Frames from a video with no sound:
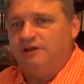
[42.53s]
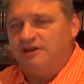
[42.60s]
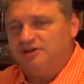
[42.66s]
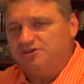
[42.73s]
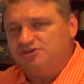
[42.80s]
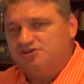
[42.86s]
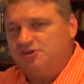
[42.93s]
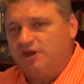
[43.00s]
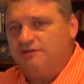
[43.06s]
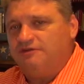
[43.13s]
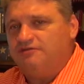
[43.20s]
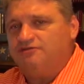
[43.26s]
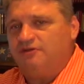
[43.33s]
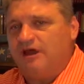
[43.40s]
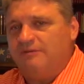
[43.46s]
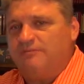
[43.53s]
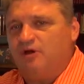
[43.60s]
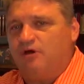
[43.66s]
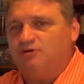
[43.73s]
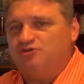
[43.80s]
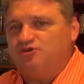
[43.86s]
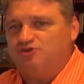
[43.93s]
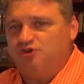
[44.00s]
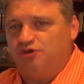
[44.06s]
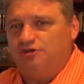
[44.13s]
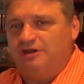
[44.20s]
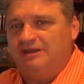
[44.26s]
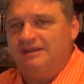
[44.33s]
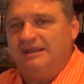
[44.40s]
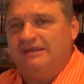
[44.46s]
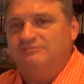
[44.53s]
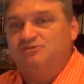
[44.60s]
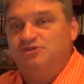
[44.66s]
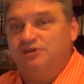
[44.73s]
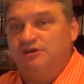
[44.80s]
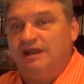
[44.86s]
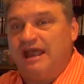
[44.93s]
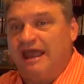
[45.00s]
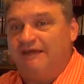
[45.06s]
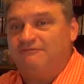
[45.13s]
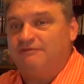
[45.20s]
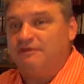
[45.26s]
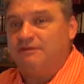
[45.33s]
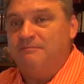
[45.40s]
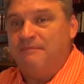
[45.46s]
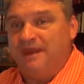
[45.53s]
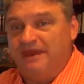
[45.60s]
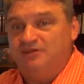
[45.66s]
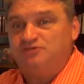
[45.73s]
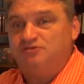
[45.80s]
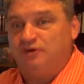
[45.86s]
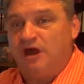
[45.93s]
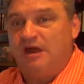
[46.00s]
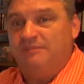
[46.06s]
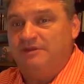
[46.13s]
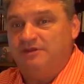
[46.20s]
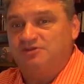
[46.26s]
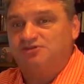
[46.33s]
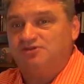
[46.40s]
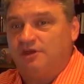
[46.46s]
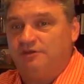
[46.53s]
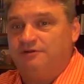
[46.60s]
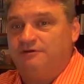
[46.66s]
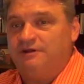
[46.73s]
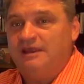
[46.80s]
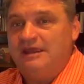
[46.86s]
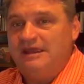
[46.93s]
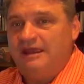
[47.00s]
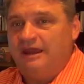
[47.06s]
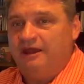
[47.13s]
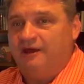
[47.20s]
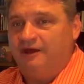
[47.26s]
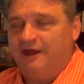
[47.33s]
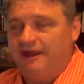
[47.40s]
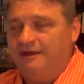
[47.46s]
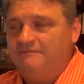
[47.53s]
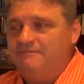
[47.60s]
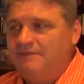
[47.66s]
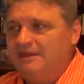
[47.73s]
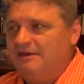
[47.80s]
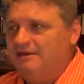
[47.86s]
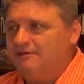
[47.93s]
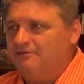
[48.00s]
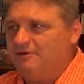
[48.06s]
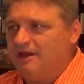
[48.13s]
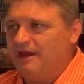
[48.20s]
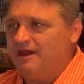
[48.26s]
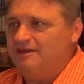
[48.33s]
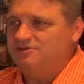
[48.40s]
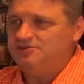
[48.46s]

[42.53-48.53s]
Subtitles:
and a southern tribe called Judah, named Judah after the main tribe in the southern area, okay?